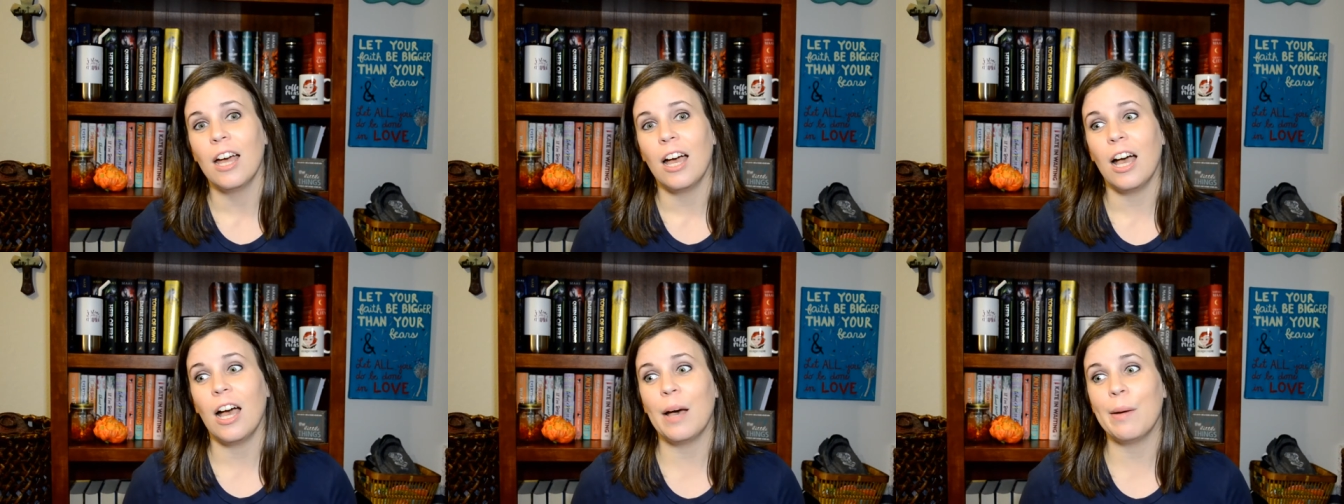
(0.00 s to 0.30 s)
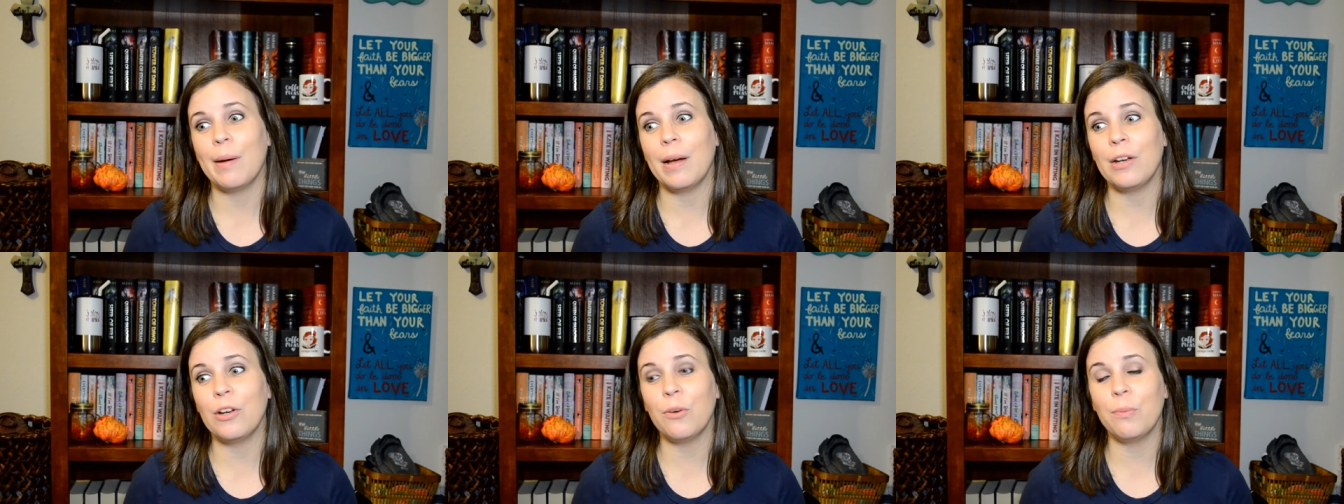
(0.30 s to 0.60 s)

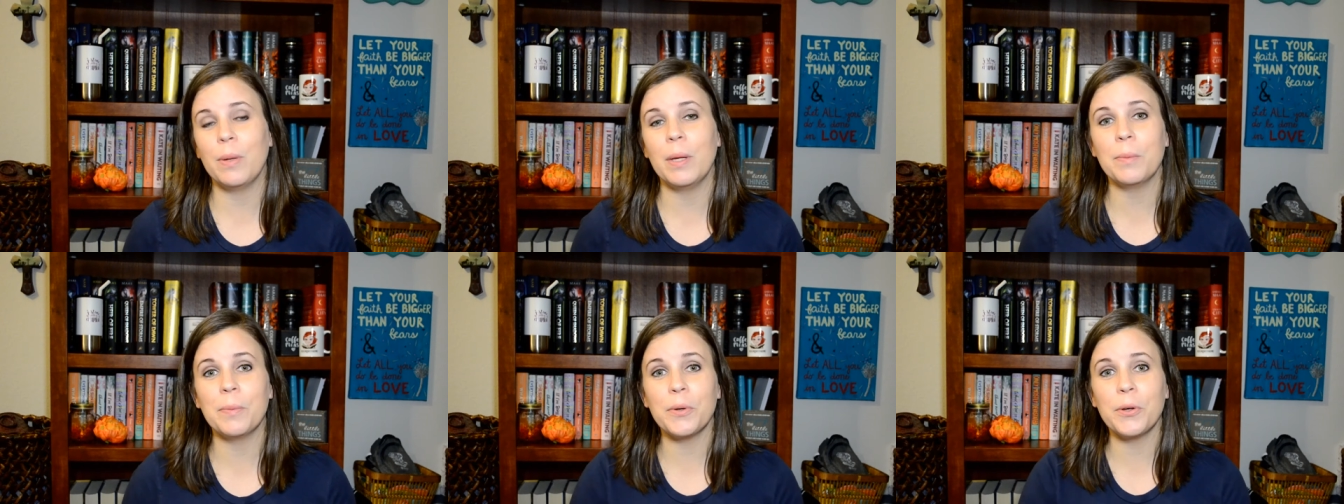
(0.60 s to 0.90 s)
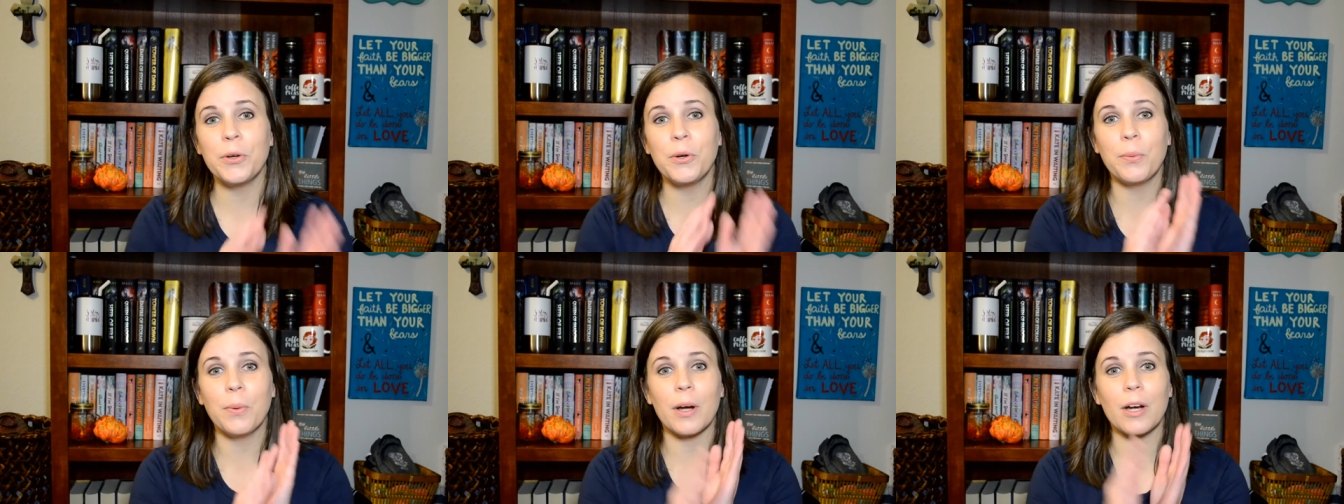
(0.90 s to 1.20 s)
Um, I know
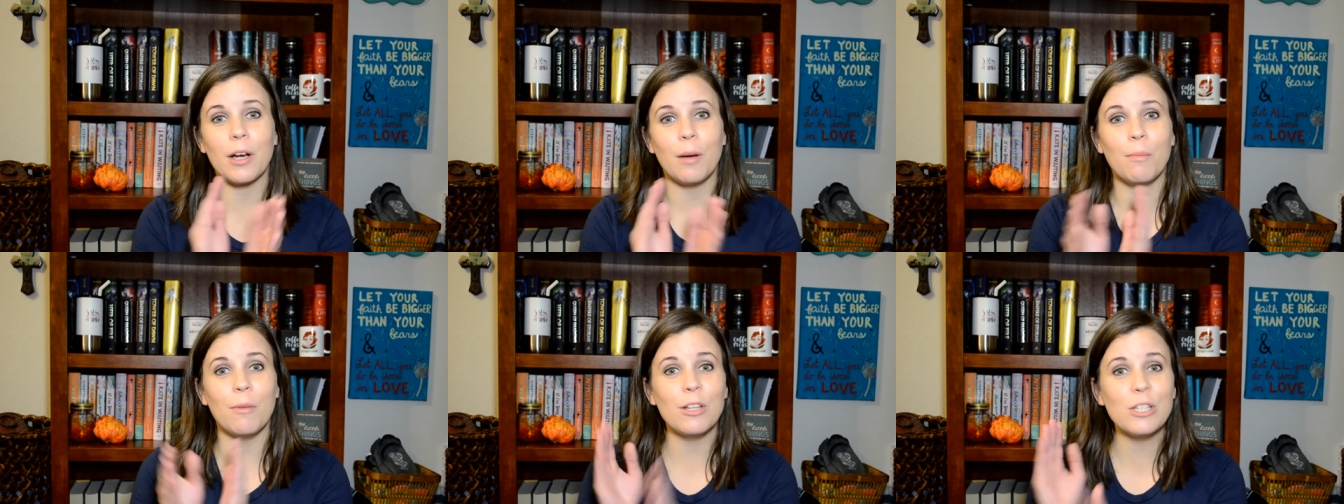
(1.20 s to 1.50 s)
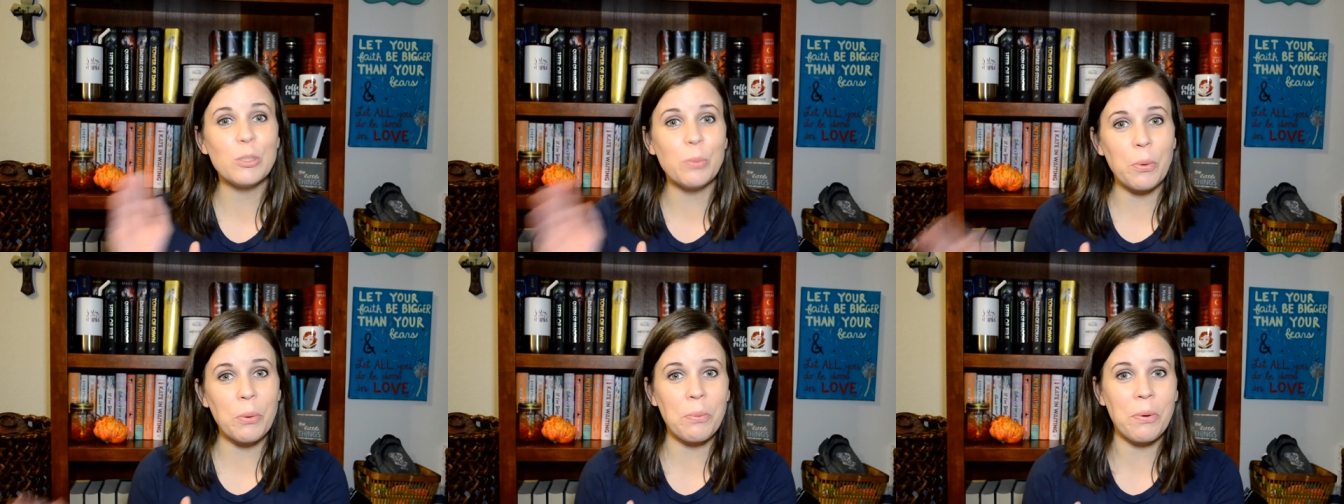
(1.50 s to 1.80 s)
people who work on
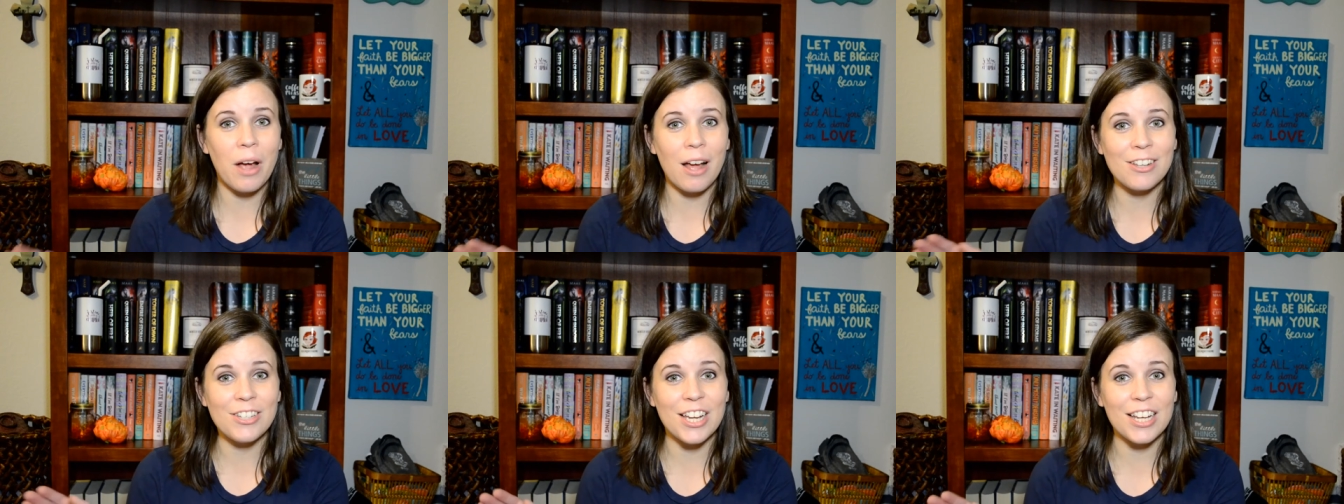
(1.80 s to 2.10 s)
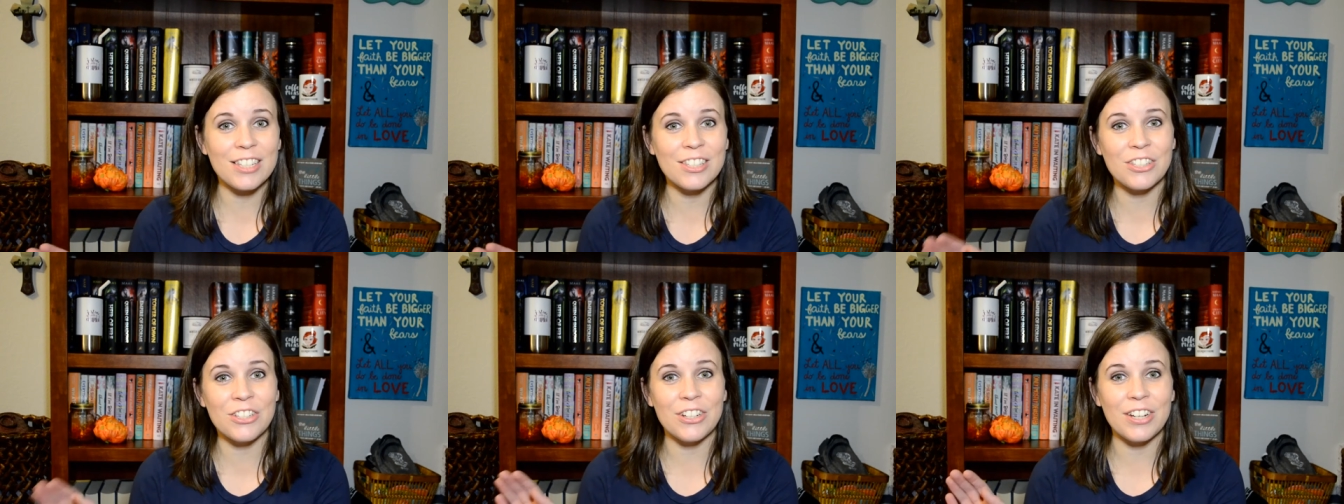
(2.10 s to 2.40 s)
multiple
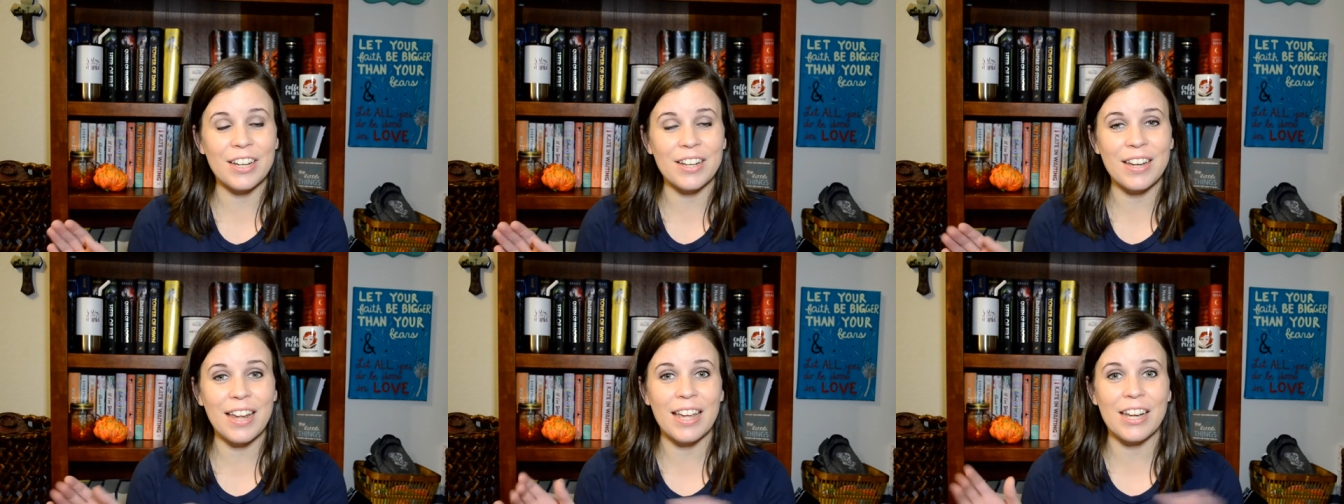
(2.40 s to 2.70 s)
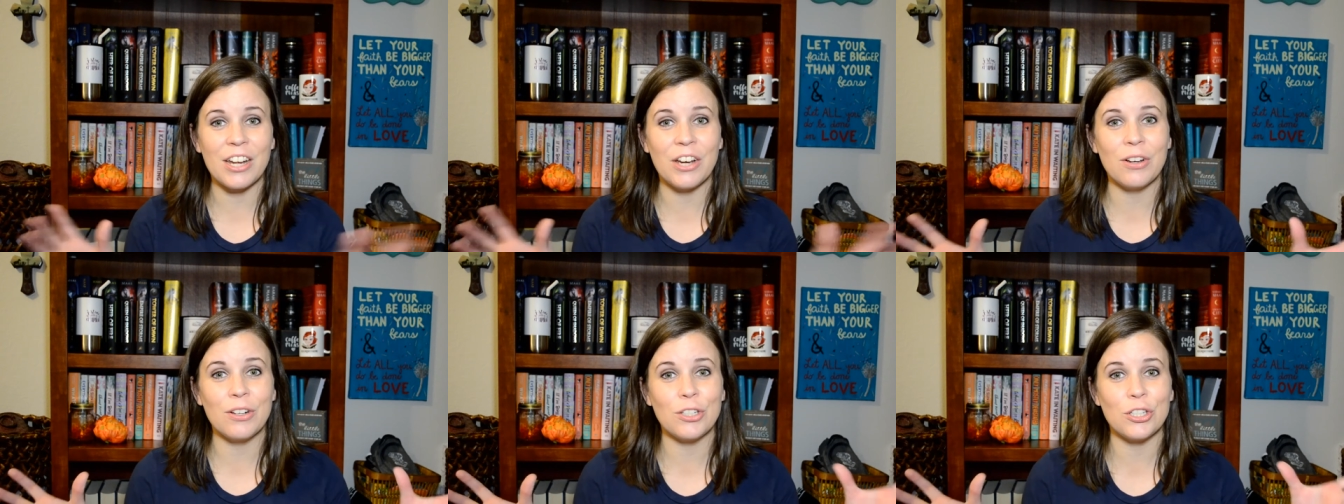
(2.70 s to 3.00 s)
projects during
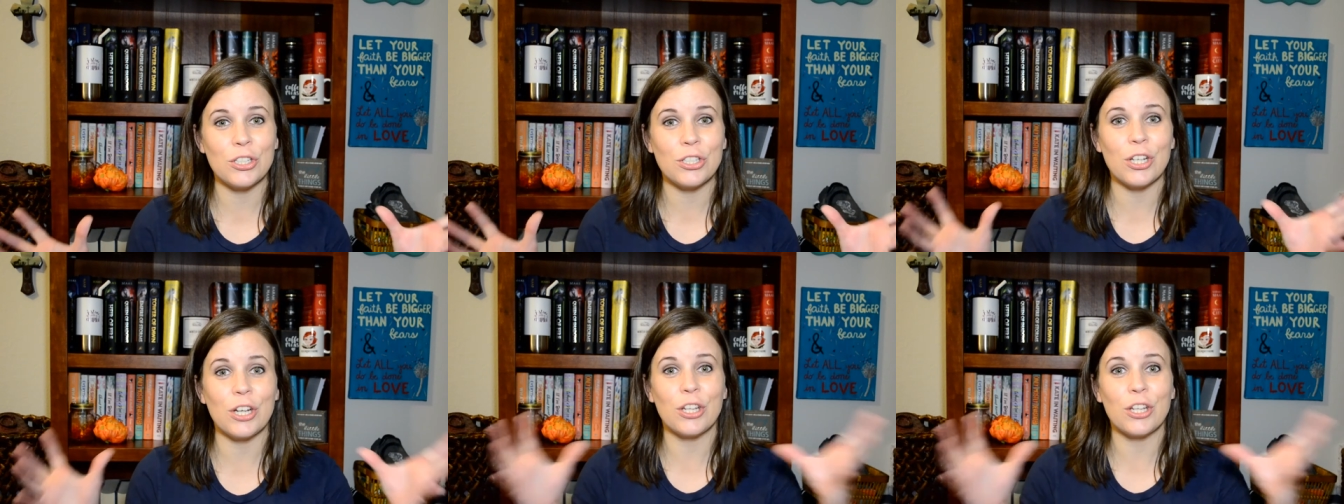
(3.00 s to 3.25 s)
Nano and just